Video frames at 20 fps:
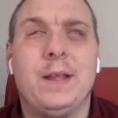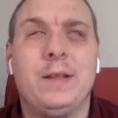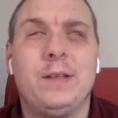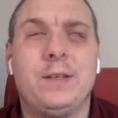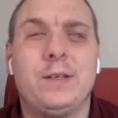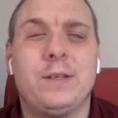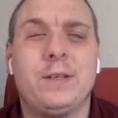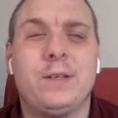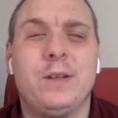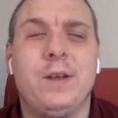
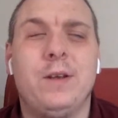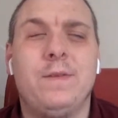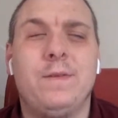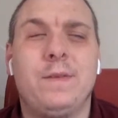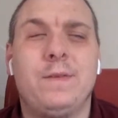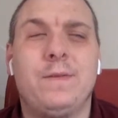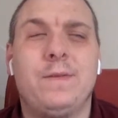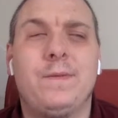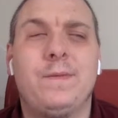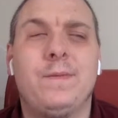just over
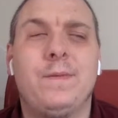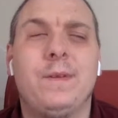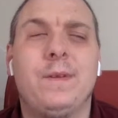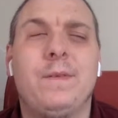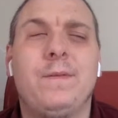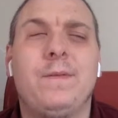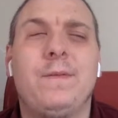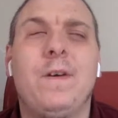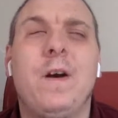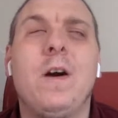
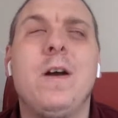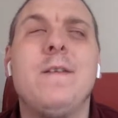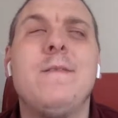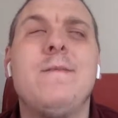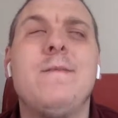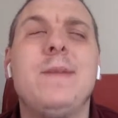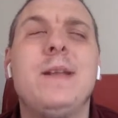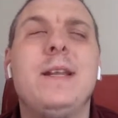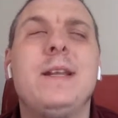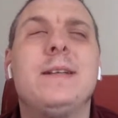5
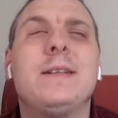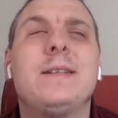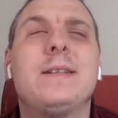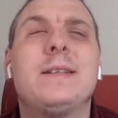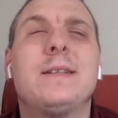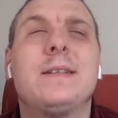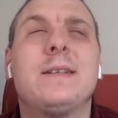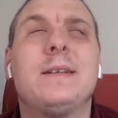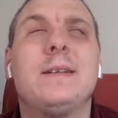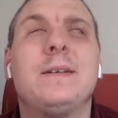minutes.